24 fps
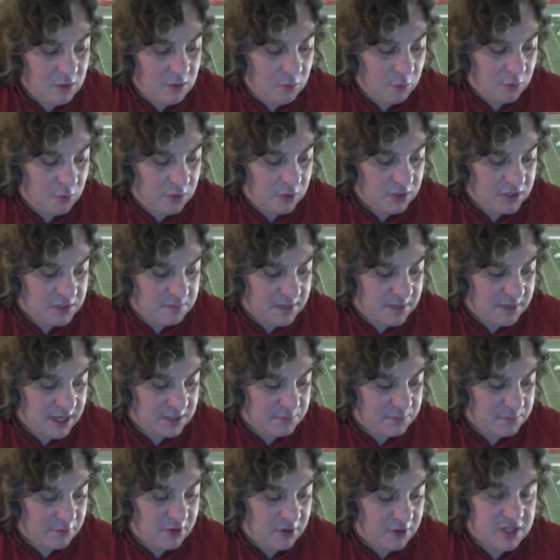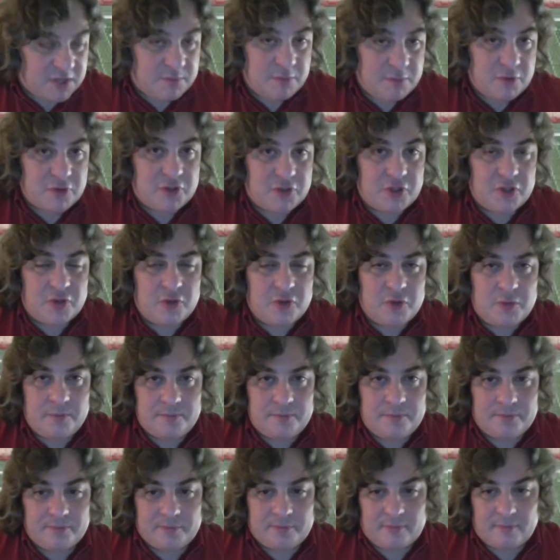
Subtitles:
what does Max Brosmer do?